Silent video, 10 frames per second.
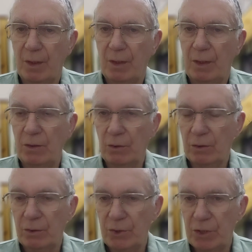Not
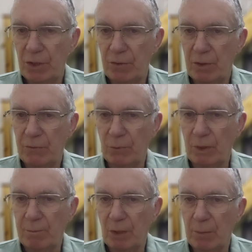considering for
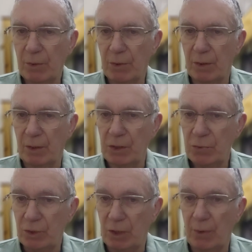one moment that
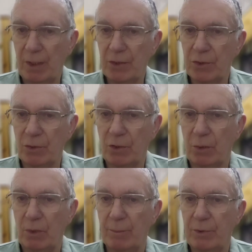Israel has nuclear
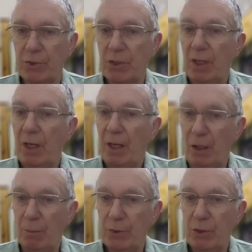weapons,
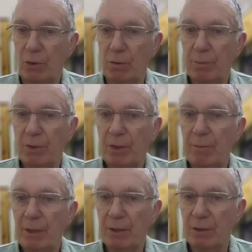helped along by
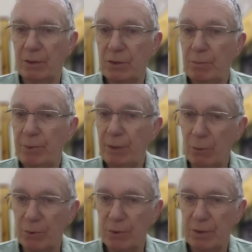America to
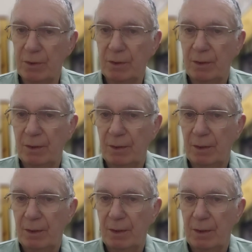build.
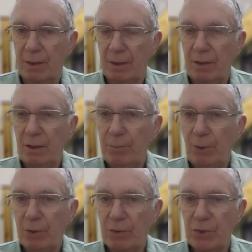And the
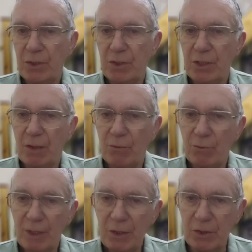hypocrisy is
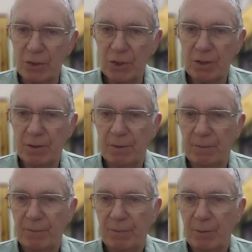outrageous.
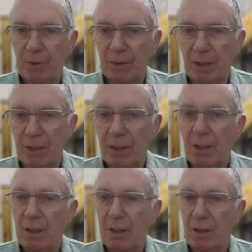But then,
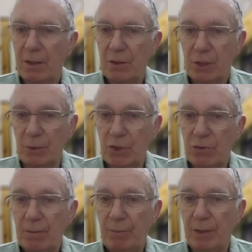so is
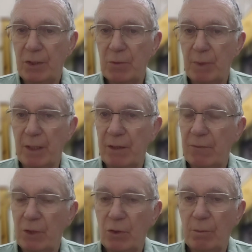Trump and his band of
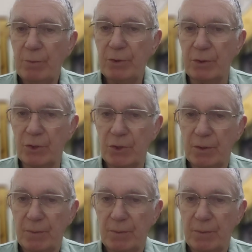incompetence.